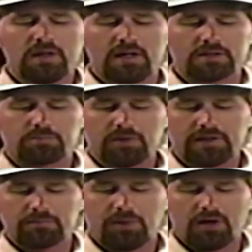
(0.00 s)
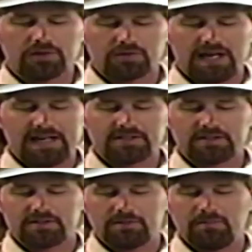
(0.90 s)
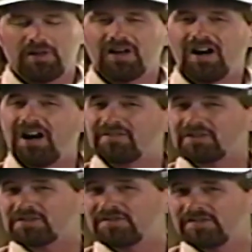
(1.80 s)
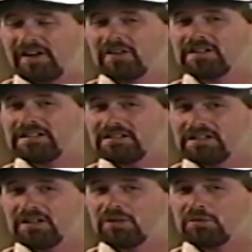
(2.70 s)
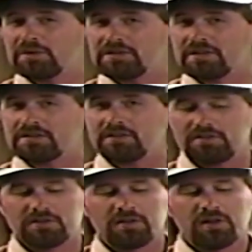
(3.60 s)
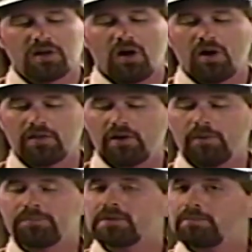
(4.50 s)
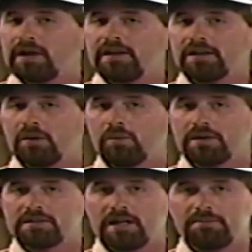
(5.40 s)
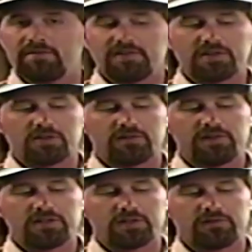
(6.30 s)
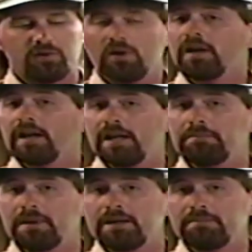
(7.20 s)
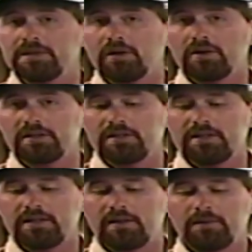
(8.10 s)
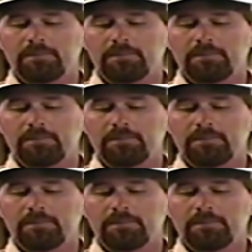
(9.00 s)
A spring and pawl drag system offers fairly little resistance, although depending on what type of fish you're fishing for, it may be all you need.